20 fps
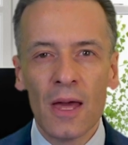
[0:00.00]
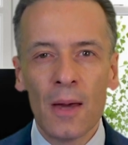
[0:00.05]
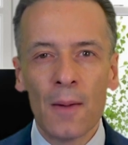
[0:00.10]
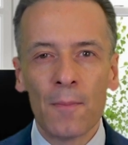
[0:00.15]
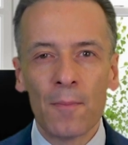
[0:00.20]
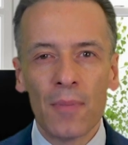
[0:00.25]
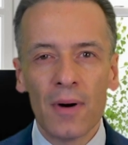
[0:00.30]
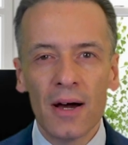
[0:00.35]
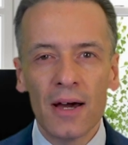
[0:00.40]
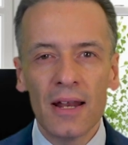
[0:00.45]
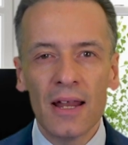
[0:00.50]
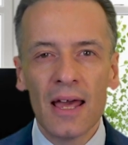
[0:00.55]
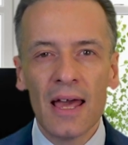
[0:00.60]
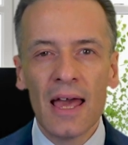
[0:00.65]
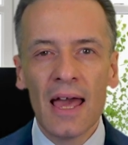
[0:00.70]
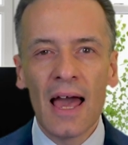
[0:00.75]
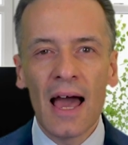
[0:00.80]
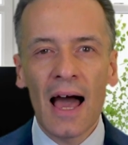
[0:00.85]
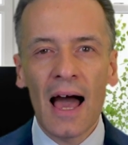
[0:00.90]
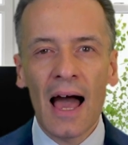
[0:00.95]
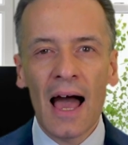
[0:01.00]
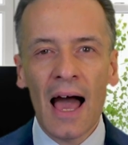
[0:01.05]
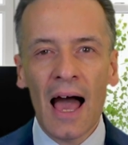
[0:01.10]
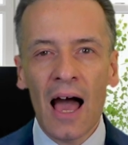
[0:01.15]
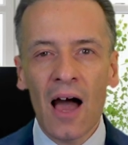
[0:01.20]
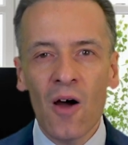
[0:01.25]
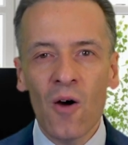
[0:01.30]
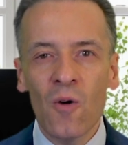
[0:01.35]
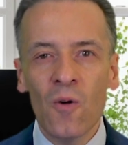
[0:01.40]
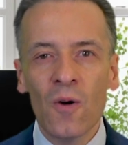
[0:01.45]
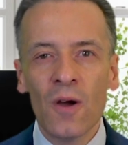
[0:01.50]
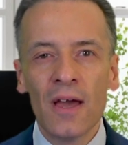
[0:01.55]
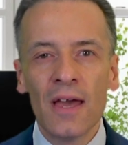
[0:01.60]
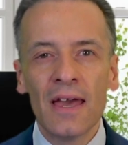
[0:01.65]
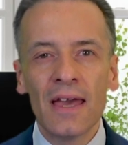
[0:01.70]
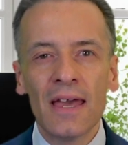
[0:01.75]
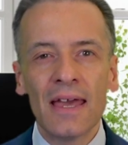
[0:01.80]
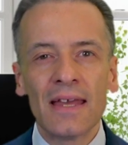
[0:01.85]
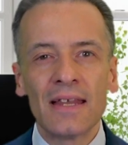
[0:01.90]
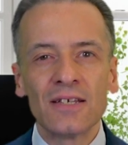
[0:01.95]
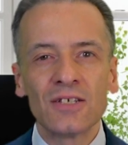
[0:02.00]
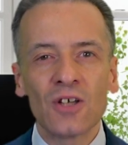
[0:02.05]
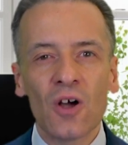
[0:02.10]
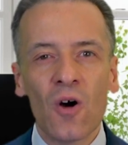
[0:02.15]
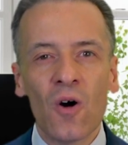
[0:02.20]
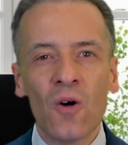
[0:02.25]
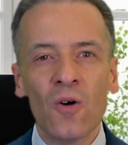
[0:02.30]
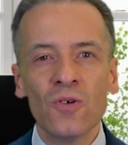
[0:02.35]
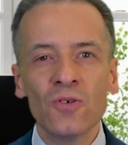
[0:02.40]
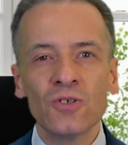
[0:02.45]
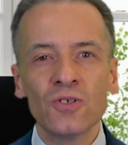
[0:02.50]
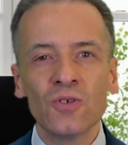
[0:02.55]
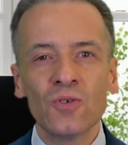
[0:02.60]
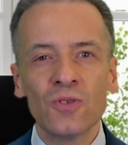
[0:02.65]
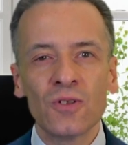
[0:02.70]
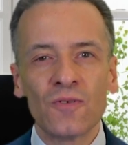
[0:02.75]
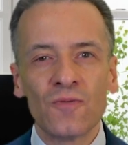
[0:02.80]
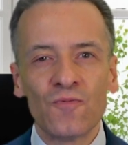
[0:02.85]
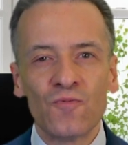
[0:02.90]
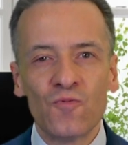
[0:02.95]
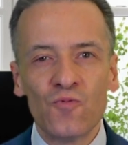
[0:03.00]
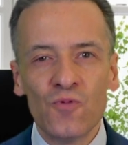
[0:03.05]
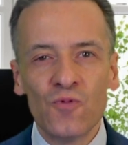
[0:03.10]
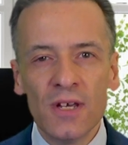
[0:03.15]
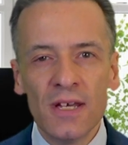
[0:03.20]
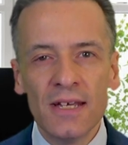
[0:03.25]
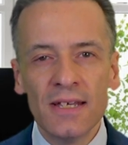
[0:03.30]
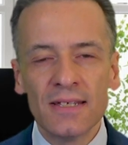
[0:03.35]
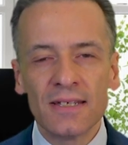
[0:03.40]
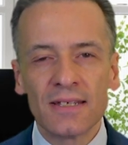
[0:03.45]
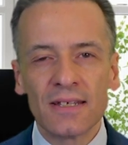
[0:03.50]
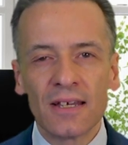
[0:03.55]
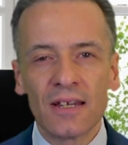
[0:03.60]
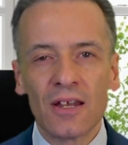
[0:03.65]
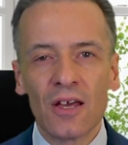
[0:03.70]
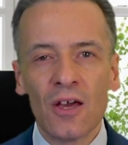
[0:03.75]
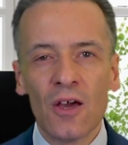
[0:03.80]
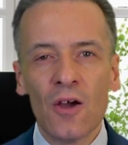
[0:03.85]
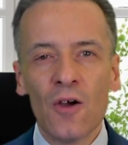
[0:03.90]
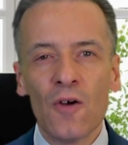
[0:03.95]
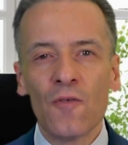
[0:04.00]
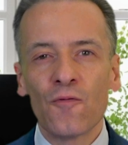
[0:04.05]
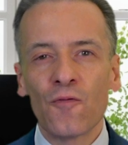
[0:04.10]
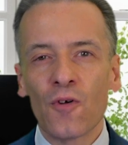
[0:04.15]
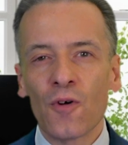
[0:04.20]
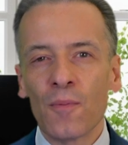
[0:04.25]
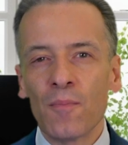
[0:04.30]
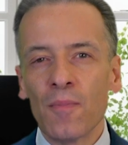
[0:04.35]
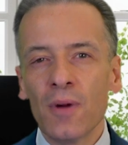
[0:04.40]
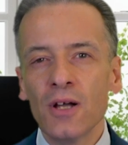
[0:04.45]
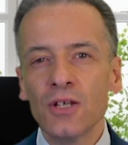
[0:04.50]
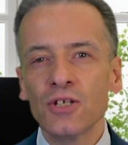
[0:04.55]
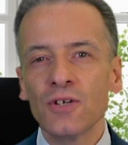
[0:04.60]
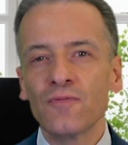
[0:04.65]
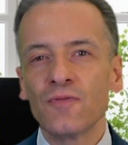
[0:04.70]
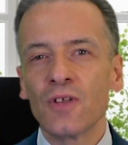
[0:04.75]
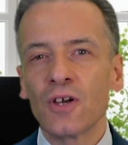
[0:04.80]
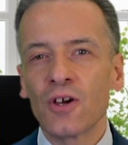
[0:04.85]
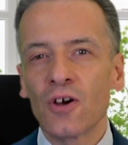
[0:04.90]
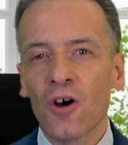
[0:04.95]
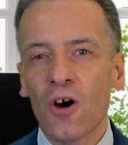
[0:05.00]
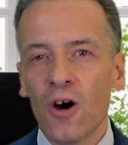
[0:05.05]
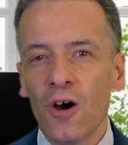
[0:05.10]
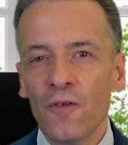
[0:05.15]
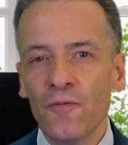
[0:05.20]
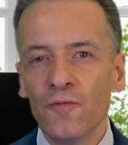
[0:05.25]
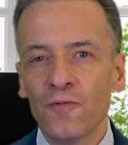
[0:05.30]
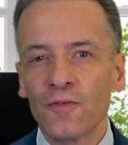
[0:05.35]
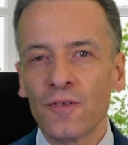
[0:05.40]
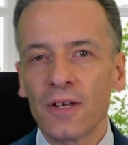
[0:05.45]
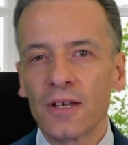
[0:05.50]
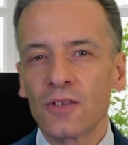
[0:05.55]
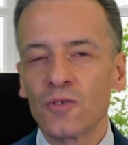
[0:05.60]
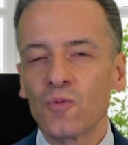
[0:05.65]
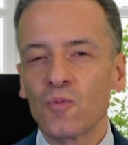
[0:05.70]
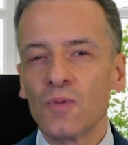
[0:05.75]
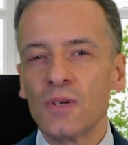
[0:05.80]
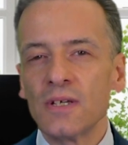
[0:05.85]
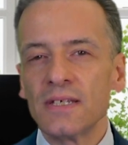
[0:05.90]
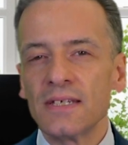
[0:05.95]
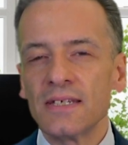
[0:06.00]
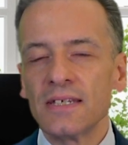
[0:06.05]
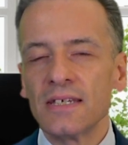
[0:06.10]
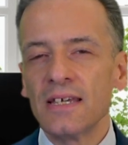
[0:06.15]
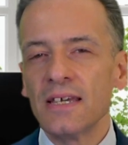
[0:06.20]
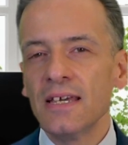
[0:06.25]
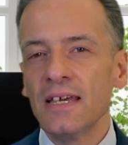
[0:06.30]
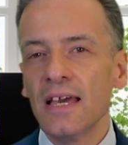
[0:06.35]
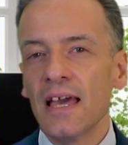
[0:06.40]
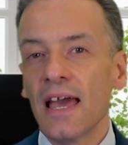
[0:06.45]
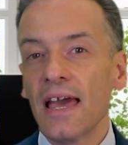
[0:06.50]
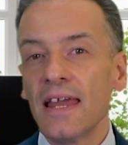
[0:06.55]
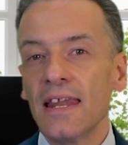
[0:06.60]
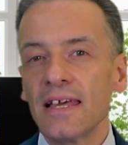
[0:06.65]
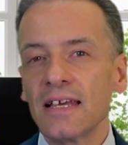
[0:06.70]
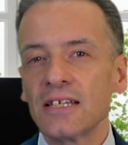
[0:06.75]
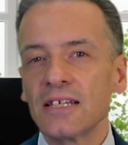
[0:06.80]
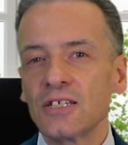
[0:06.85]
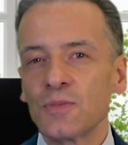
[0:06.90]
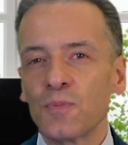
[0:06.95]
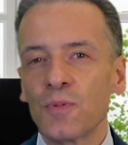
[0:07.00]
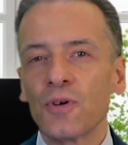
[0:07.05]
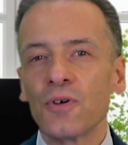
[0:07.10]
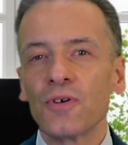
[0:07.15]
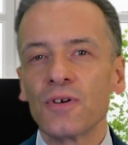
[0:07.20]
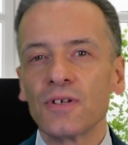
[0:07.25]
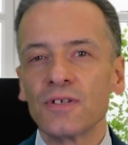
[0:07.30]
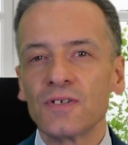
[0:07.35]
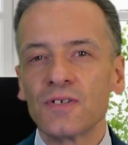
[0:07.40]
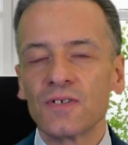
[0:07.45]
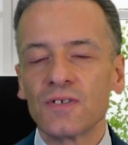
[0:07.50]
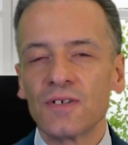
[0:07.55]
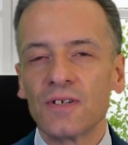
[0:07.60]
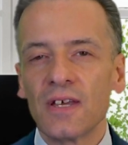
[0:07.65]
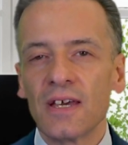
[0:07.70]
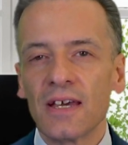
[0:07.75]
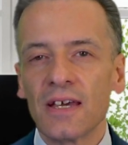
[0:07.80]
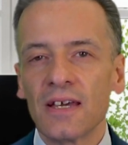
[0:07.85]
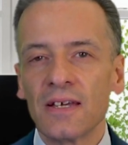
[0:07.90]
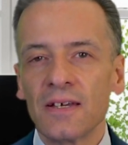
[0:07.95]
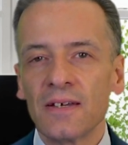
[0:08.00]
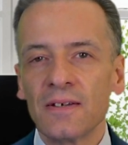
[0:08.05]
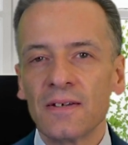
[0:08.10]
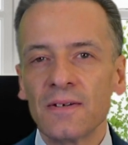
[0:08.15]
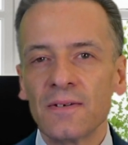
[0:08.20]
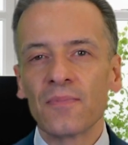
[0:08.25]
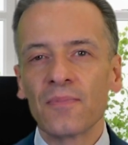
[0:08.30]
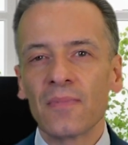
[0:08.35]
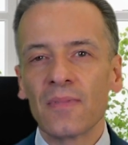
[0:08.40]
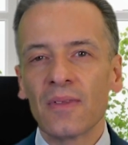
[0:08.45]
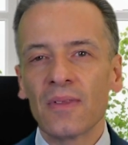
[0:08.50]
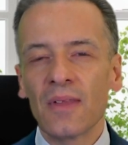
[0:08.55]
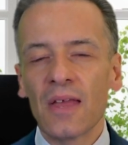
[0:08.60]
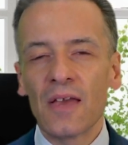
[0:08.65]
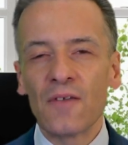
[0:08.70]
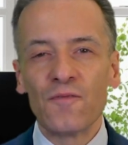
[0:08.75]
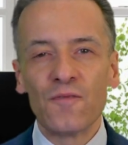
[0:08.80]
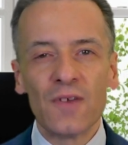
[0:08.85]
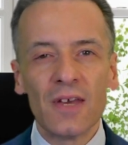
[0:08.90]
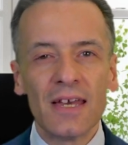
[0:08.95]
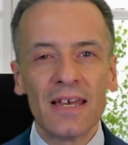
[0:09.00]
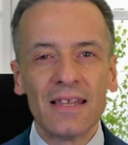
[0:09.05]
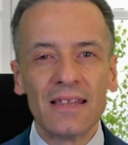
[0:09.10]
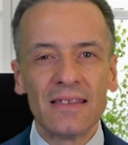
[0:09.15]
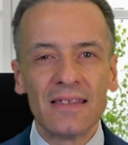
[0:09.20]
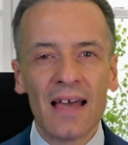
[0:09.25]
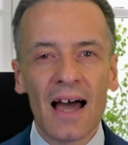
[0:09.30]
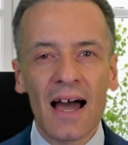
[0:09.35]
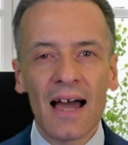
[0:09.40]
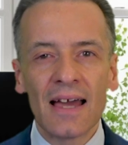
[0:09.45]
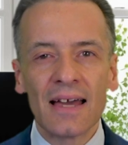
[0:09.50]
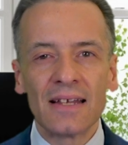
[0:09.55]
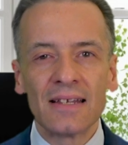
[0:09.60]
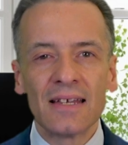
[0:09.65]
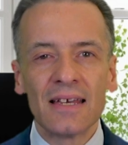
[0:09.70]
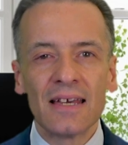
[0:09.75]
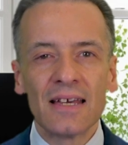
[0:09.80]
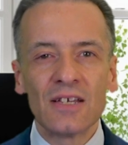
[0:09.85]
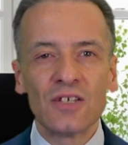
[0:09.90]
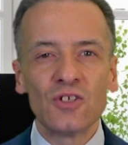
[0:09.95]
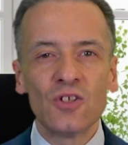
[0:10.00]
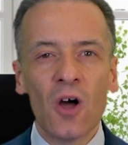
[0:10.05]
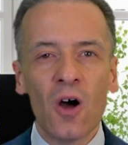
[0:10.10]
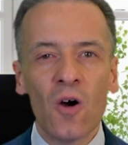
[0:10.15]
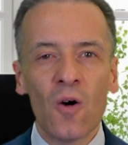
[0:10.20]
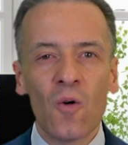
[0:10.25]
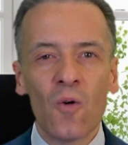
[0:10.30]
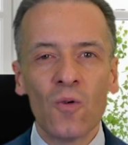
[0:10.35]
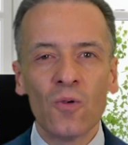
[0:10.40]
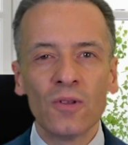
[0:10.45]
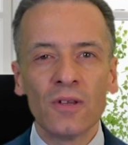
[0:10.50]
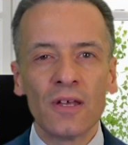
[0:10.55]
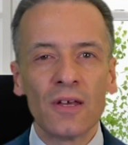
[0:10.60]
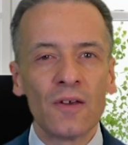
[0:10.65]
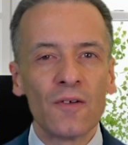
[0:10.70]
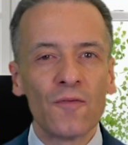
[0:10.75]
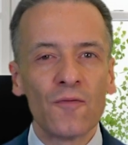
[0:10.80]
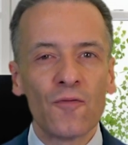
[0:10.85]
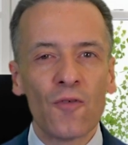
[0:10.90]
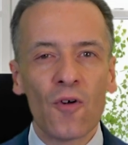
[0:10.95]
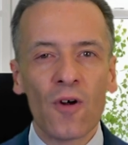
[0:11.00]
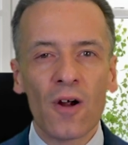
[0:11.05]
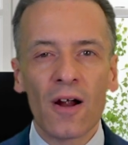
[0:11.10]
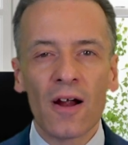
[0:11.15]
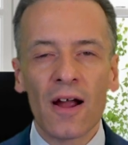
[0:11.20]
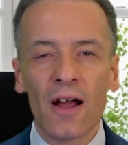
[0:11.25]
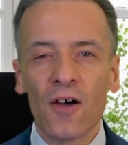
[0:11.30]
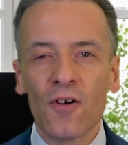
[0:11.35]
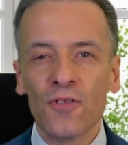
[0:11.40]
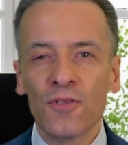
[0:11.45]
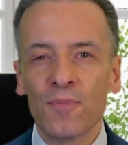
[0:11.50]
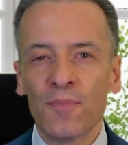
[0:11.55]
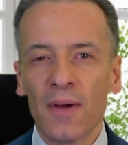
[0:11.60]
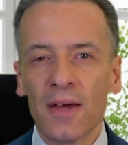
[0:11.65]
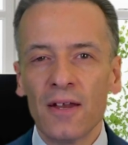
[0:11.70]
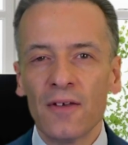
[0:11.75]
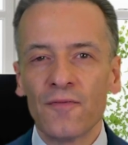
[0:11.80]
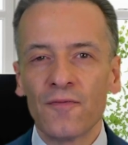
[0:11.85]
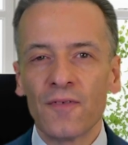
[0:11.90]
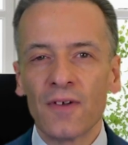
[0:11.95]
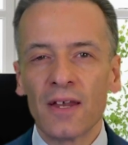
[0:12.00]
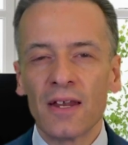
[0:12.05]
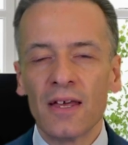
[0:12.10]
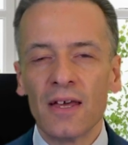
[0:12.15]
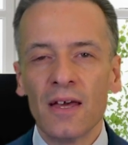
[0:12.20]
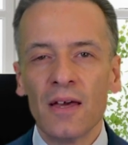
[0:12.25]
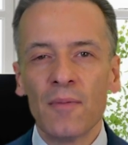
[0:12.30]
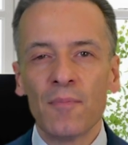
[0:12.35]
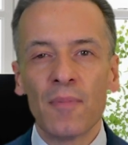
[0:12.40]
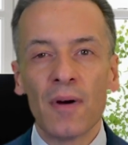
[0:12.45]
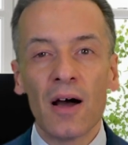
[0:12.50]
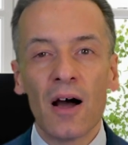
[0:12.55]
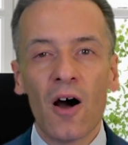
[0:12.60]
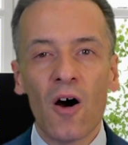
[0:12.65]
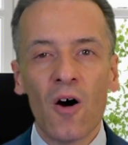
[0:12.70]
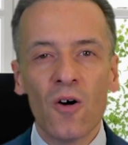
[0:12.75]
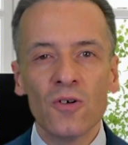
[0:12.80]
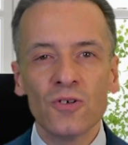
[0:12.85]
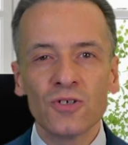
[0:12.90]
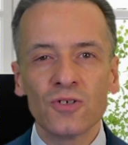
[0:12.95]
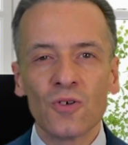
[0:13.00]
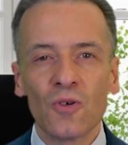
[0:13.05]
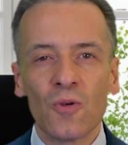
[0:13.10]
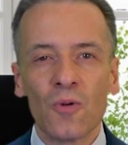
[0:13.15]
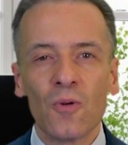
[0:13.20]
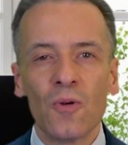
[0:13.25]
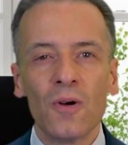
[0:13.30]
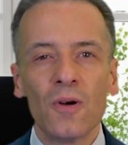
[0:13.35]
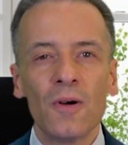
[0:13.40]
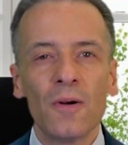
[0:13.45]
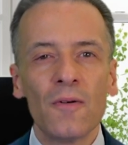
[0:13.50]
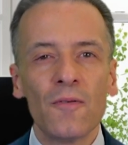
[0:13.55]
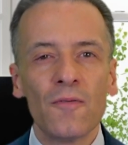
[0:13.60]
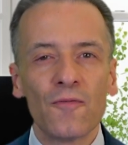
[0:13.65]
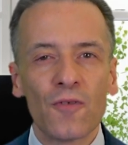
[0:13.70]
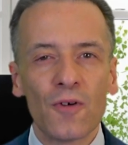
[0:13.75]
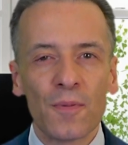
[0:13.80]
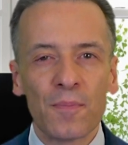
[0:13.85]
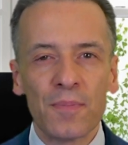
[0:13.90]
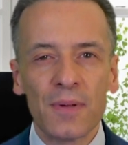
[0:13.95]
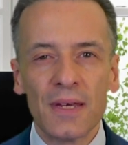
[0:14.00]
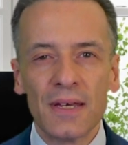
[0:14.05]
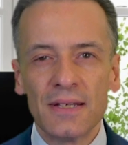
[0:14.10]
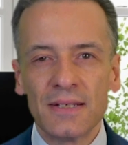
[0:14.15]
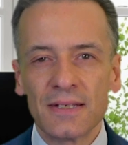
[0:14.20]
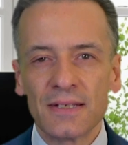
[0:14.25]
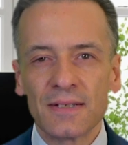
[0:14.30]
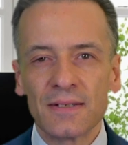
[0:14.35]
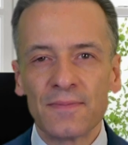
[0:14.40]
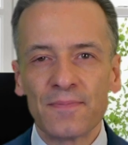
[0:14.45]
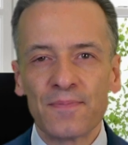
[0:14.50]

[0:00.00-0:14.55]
but how it is also the reason for much of the conflict we see and experience today. A vegan diet is not only for our health benefit, but also for peace.